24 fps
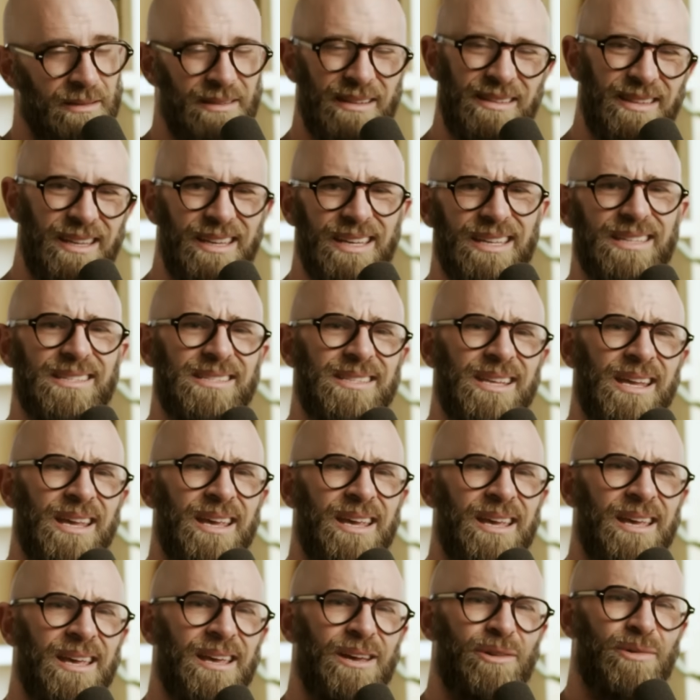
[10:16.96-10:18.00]
The thing is,
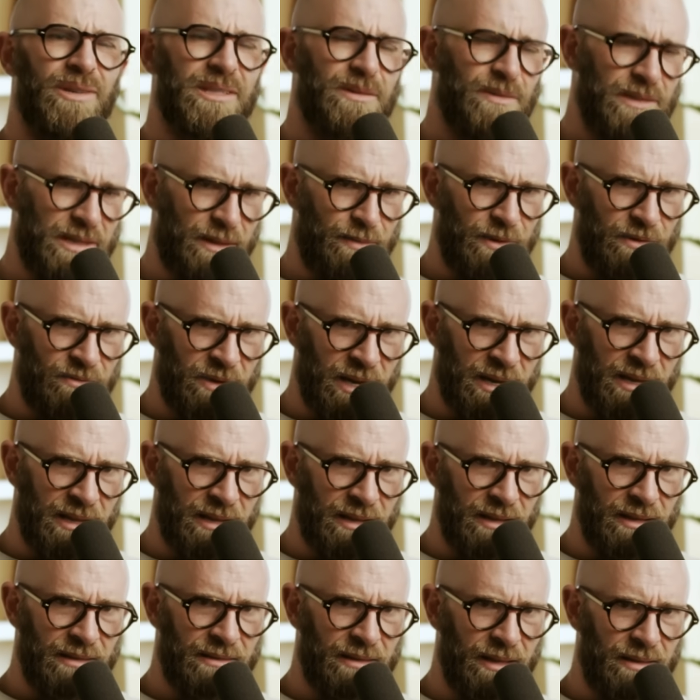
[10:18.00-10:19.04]
once it was up and
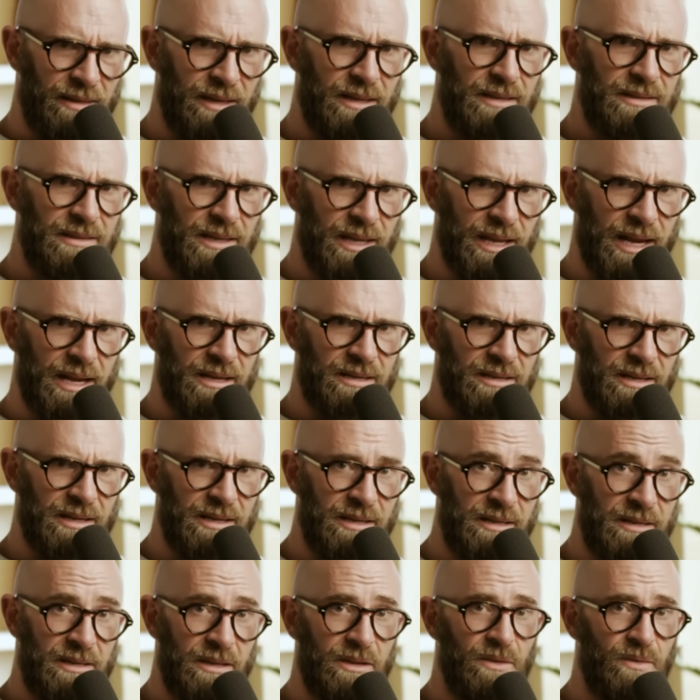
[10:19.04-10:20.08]
running, the things you could actually
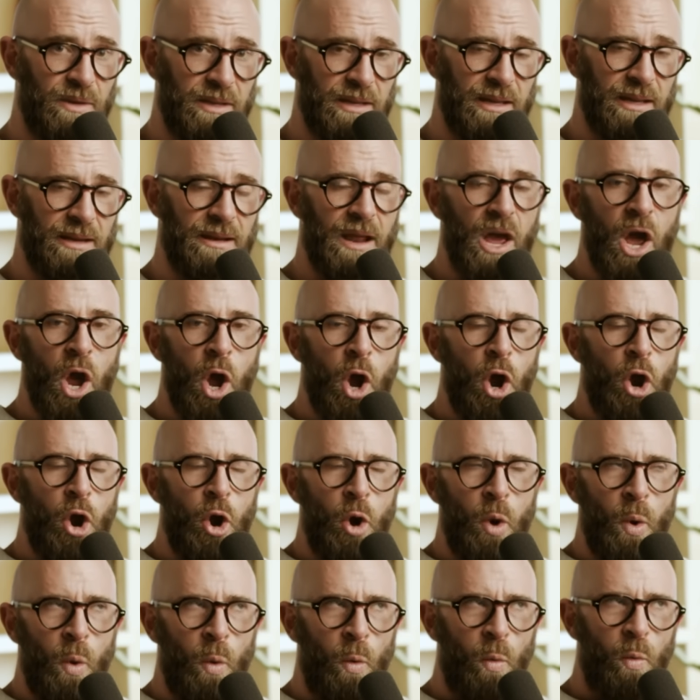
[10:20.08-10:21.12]
do with it
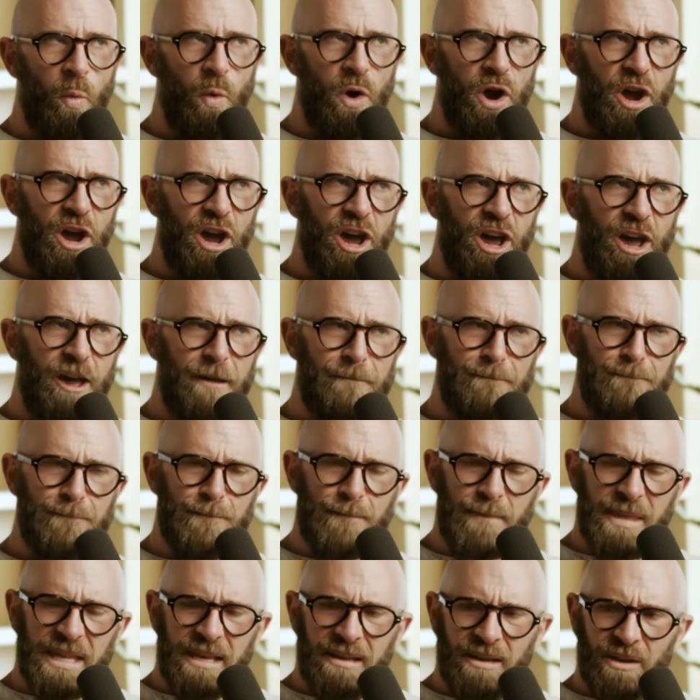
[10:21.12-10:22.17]
were
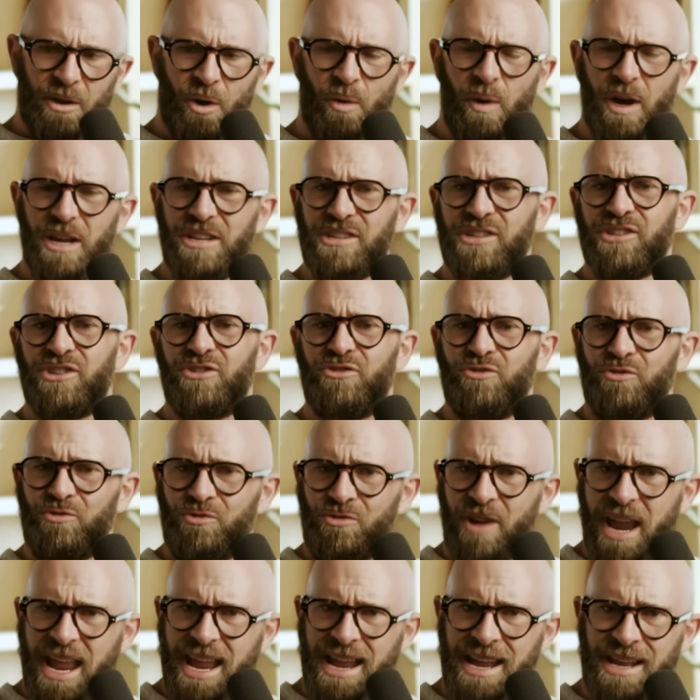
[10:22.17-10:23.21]
quite
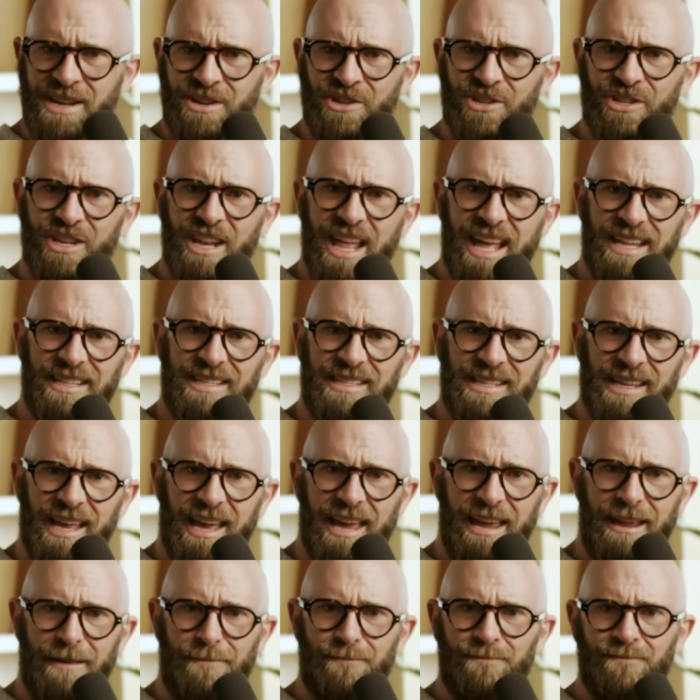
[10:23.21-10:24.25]
strange, let's
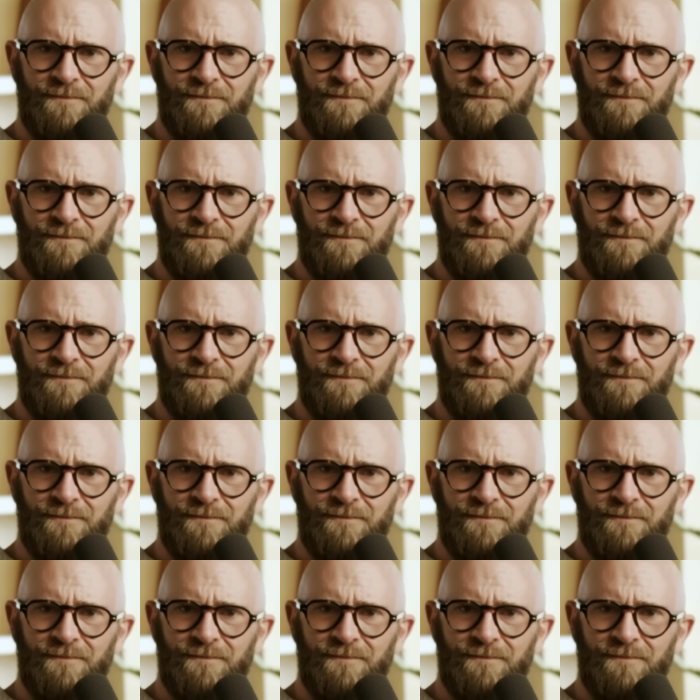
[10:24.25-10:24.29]
say.